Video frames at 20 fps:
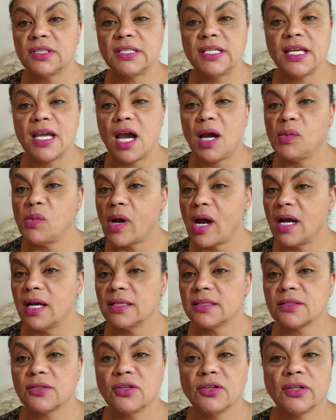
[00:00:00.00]

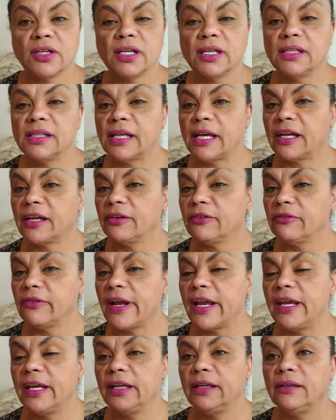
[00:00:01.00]
DIYs, cooking,
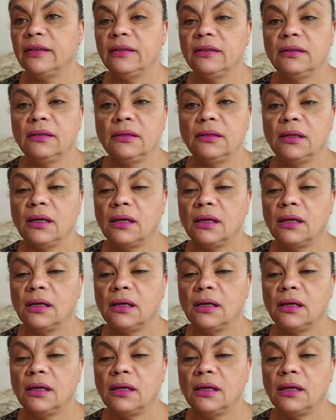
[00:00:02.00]
decorating,